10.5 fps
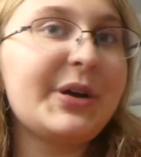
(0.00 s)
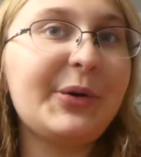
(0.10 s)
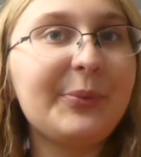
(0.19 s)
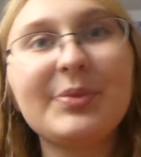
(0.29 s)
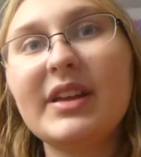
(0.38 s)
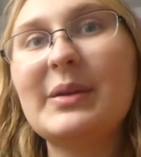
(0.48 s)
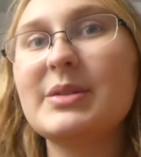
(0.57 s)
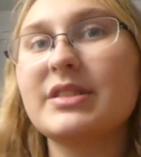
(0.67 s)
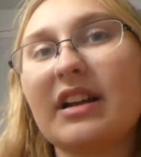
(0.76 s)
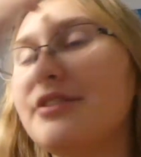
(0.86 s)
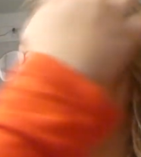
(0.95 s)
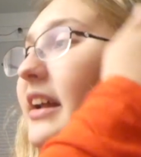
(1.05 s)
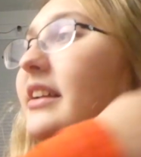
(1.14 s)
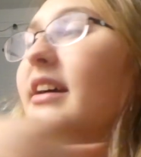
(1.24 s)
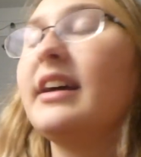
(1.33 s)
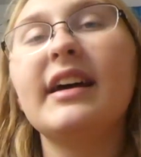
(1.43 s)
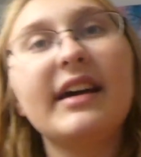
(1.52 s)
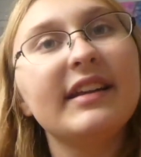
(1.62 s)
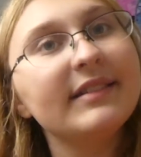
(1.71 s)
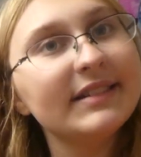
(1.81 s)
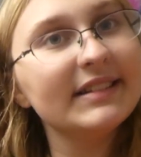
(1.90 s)
So it was a lot of fun.
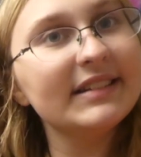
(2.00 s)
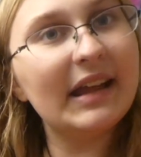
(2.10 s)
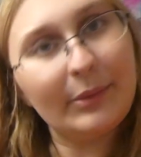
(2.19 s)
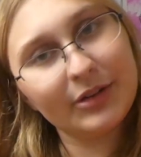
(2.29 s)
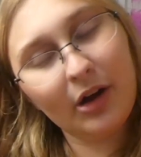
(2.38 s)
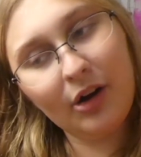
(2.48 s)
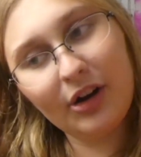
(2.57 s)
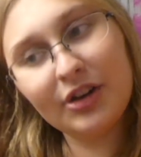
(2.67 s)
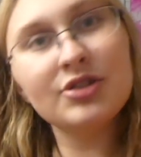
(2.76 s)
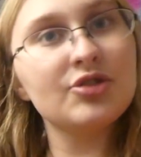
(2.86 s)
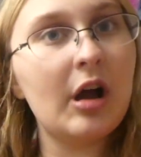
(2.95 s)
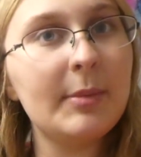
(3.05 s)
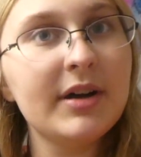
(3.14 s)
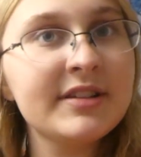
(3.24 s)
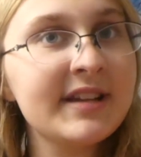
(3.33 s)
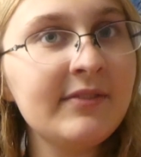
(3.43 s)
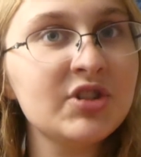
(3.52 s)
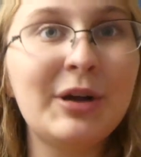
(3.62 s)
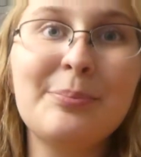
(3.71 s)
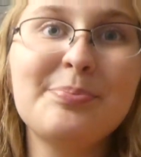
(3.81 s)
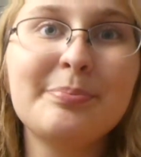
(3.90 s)
And that was our drama Skype Drama.